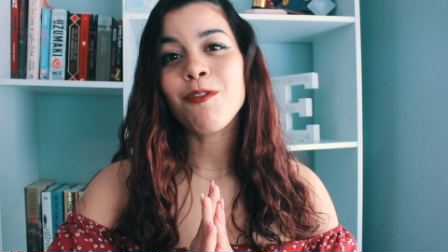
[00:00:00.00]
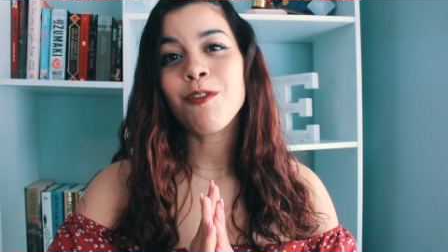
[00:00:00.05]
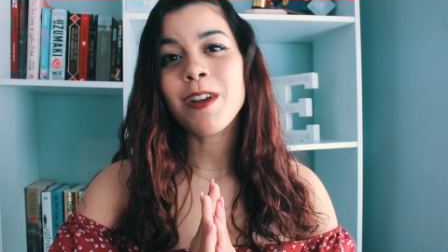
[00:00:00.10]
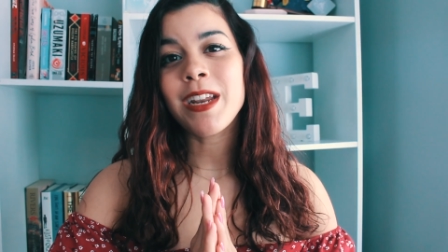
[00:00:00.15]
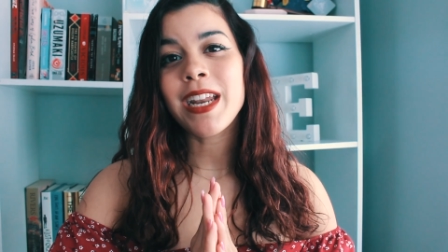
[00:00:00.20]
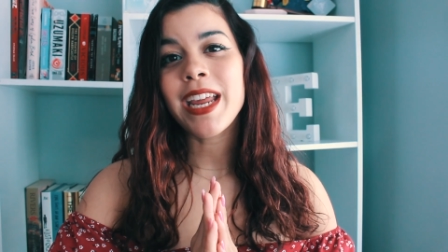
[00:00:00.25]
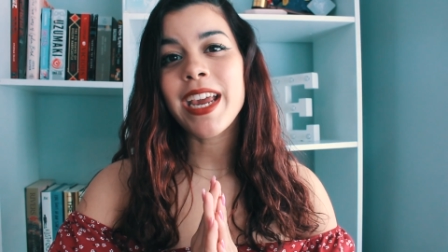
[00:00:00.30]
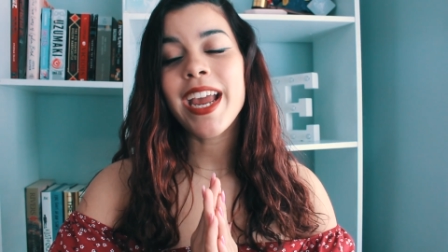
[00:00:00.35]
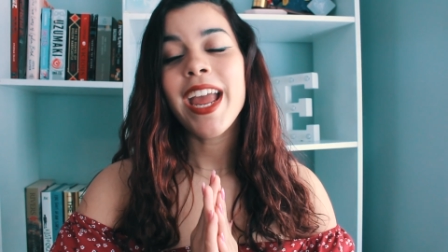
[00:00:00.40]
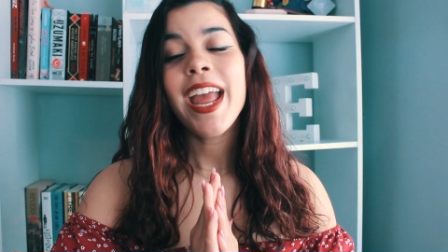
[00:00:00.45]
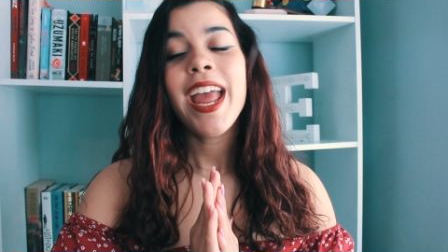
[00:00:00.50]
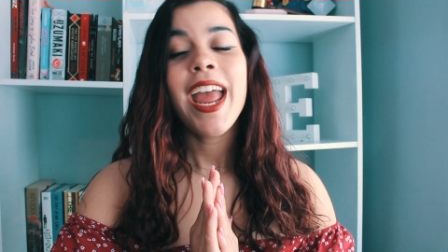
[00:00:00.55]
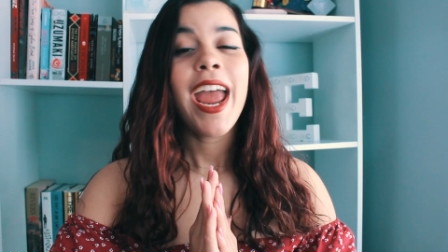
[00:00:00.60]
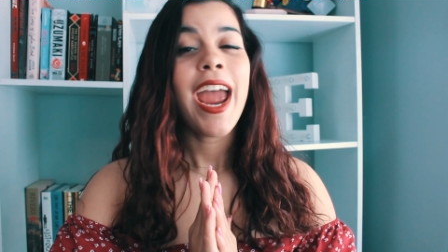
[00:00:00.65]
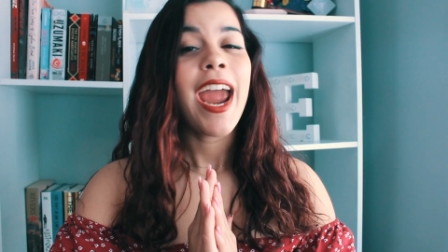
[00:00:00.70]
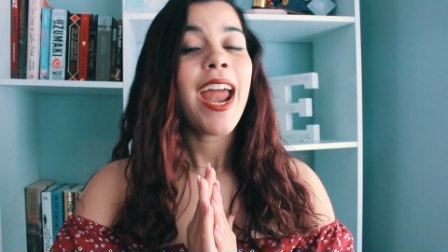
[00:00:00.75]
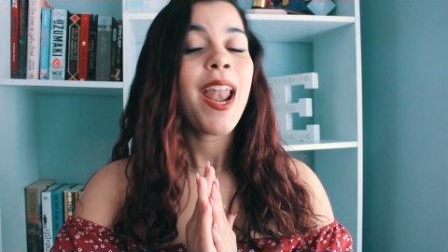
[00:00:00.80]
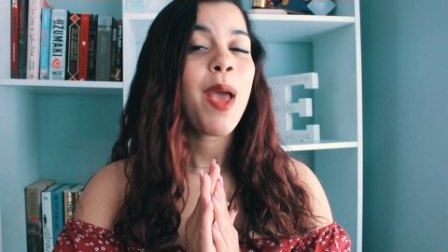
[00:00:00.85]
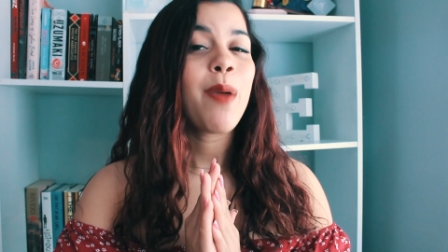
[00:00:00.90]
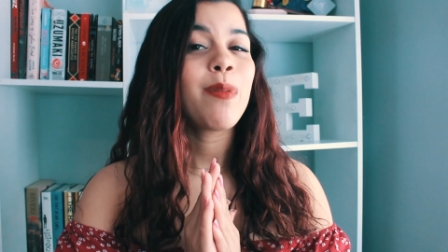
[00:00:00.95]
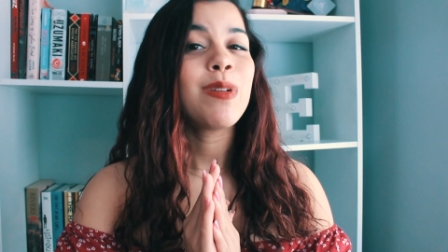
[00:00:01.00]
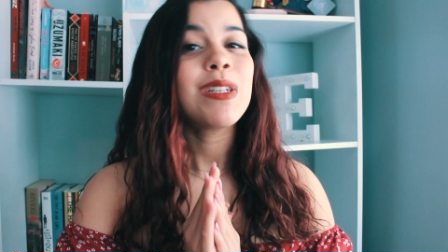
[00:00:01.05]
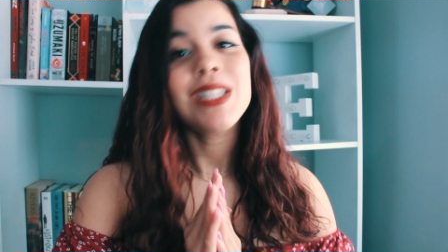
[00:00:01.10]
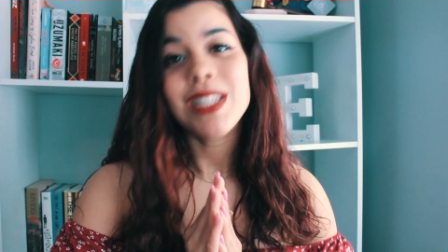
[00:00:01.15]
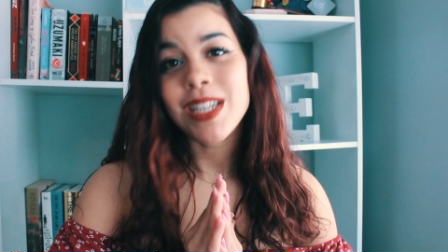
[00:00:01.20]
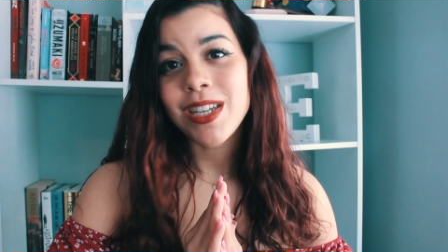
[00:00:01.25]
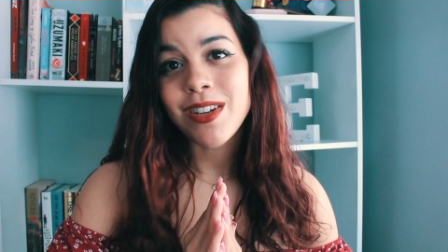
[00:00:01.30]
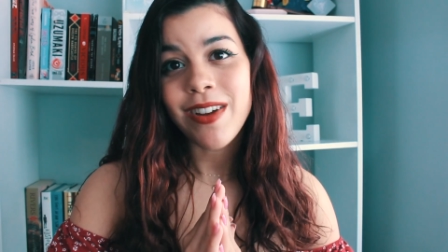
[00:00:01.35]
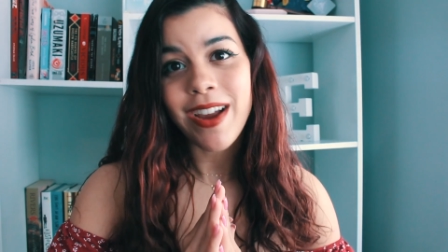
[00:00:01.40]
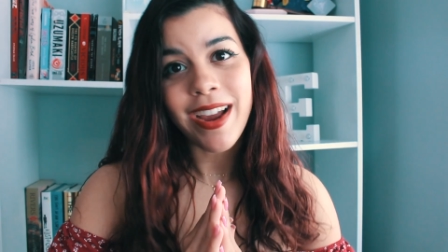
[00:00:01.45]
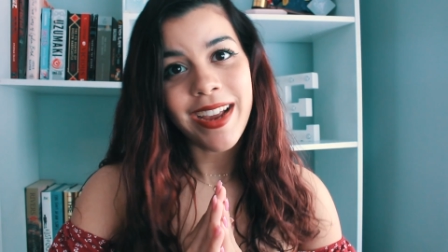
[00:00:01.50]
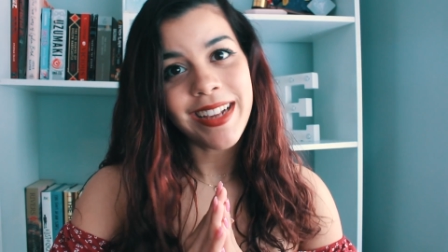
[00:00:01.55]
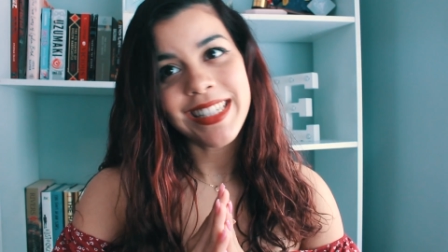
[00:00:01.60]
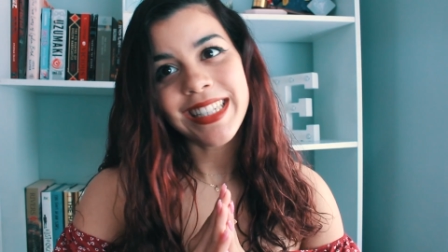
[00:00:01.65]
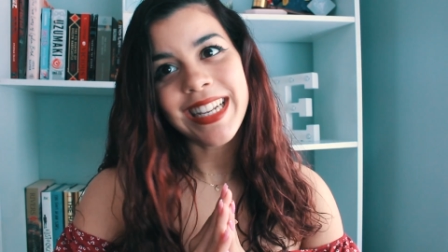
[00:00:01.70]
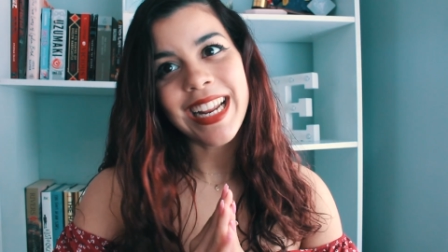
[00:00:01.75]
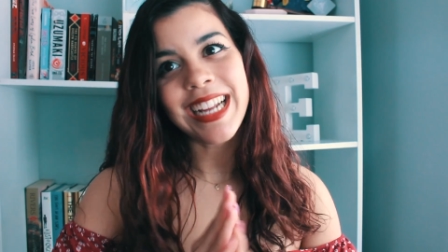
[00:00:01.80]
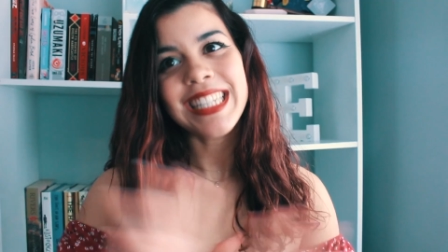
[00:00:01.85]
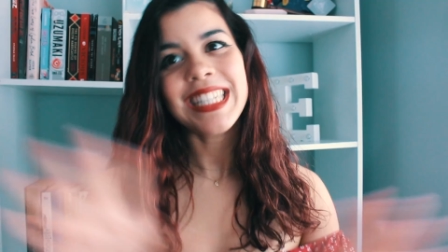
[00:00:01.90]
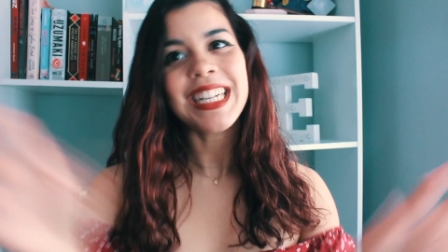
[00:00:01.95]
reading, and I will see you
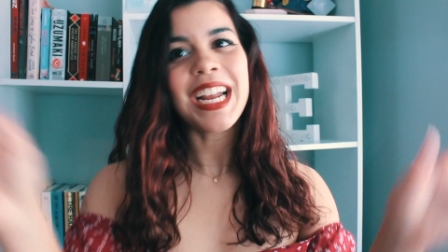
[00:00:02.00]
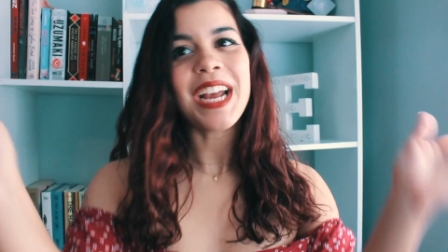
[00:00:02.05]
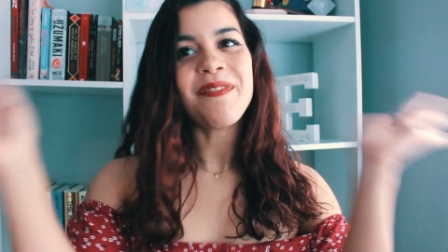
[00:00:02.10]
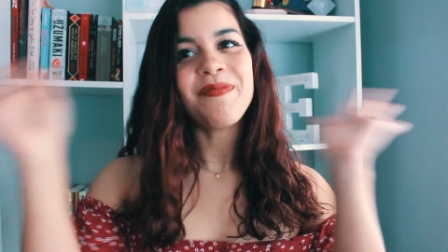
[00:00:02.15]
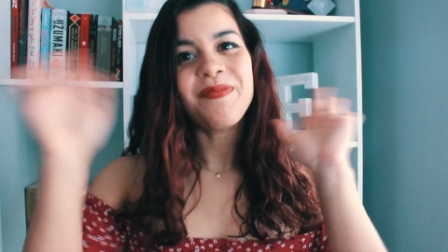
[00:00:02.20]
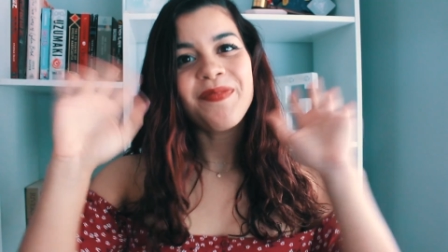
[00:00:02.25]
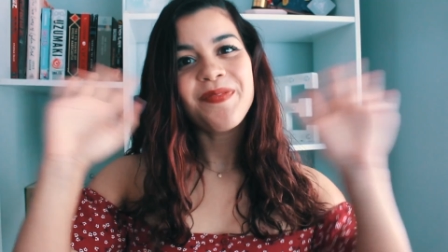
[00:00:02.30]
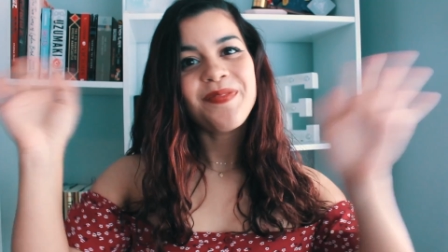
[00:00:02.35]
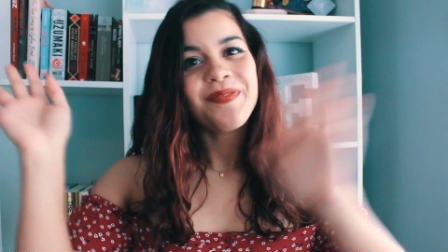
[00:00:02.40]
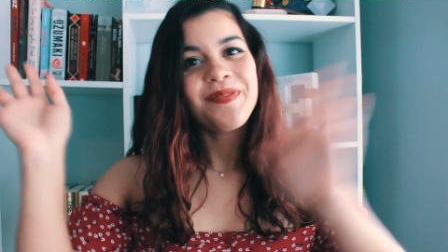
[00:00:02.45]
guys next time.